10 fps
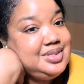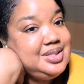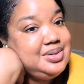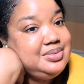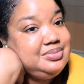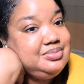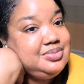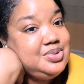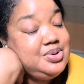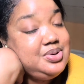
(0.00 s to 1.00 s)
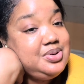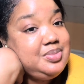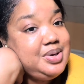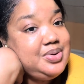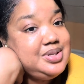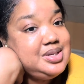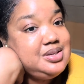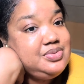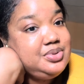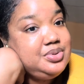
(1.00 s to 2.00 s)
So we're all gonna be going to
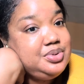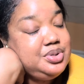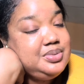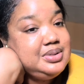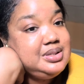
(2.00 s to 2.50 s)
this photo shoot.